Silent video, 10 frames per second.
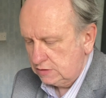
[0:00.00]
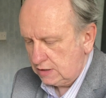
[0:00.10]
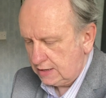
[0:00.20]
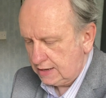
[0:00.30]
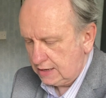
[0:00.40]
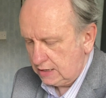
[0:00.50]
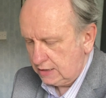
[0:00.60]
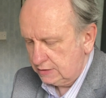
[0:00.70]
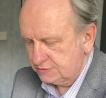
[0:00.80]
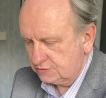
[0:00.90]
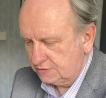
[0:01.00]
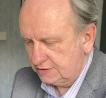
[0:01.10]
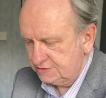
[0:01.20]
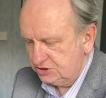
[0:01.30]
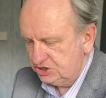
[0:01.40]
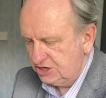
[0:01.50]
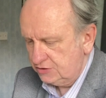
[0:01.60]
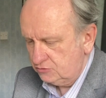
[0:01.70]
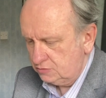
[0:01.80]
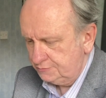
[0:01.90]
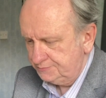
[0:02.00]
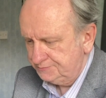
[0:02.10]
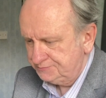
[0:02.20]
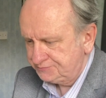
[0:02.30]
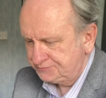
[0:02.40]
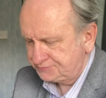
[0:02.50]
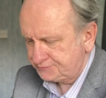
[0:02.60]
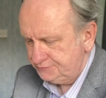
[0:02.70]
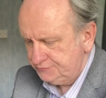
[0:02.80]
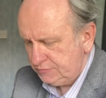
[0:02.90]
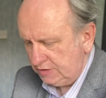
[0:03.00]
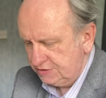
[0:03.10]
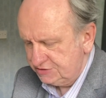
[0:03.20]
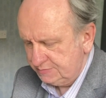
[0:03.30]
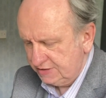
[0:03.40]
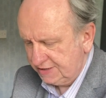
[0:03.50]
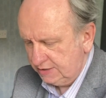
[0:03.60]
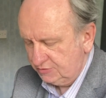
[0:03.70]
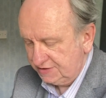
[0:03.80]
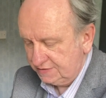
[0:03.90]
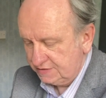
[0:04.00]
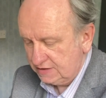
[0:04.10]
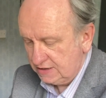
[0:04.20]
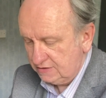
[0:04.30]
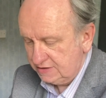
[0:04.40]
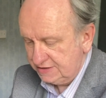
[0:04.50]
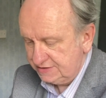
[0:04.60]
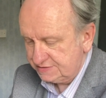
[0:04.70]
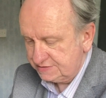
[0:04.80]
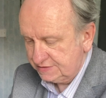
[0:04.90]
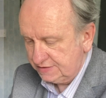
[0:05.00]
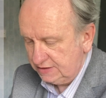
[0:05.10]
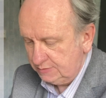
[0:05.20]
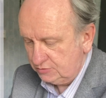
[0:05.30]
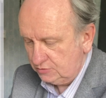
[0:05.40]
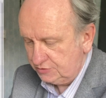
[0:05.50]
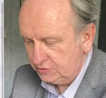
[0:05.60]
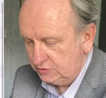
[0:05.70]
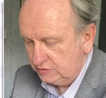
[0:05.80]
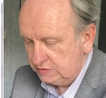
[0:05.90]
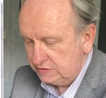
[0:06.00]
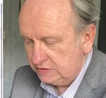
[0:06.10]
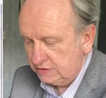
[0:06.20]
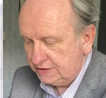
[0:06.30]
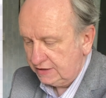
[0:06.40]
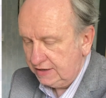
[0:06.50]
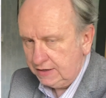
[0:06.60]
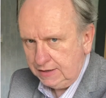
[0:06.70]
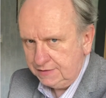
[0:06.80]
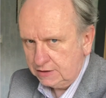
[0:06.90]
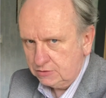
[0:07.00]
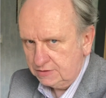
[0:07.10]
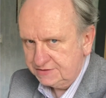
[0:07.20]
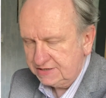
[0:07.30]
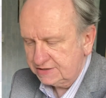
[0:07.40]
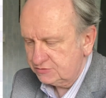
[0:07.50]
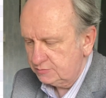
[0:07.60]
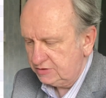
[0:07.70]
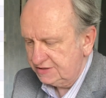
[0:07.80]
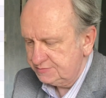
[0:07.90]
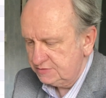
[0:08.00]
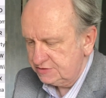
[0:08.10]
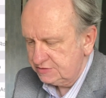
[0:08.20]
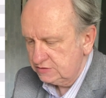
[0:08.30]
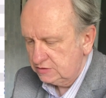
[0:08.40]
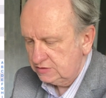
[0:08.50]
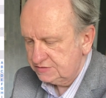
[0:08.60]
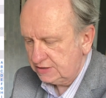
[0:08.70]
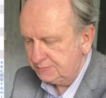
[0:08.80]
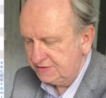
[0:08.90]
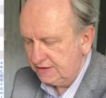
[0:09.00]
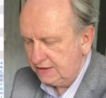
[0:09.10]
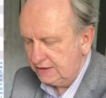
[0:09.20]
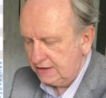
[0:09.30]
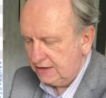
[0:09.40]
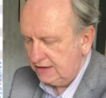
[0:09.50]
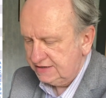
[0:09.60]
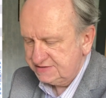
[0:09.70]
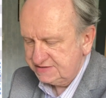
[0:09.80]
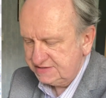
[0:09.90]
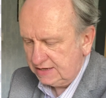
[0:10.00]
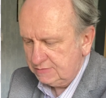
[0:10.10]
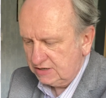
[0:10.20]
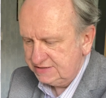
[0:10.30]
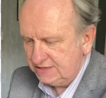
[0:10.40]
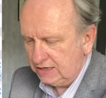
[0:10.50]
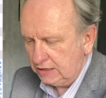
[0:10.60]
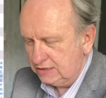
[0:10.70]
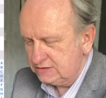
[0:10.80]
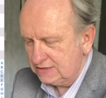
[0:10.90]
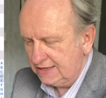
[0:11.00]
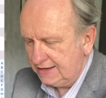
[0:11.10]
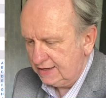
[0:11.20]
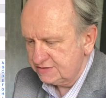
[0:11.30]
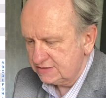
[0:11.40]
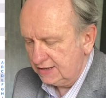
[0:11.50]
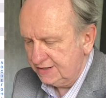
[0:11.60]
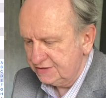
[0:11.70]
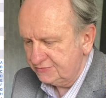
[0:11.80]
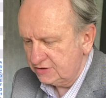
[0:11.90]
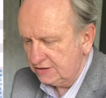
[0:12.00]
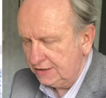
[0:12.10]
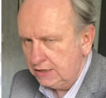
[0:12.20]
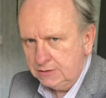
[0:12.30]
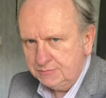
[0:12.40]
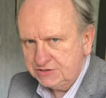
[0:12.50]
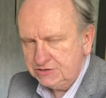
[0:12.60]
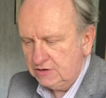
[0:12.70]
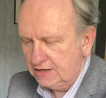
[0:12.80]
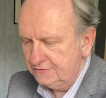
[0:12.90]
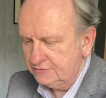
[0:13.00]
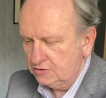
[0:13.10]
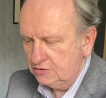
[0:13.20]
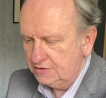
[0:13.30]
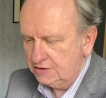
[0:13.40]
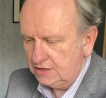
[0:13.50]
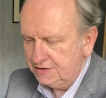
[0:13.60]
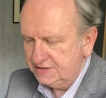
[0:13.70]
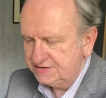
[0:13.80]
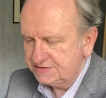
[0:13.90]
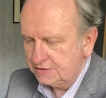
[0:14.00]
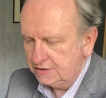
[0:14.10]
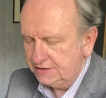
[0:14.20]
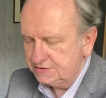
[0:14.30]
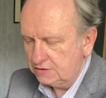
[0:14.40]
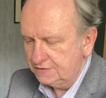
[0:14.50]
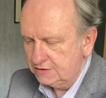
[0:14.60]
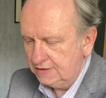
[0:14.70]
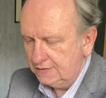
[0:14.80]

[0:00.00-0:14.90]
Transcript: scroll down to General. It should be a keyboard thing. There it is, keyboard. And here they call it text replacement. Tap in there. It's the same idea. It's laid out slightly differently. But you have on this side, on the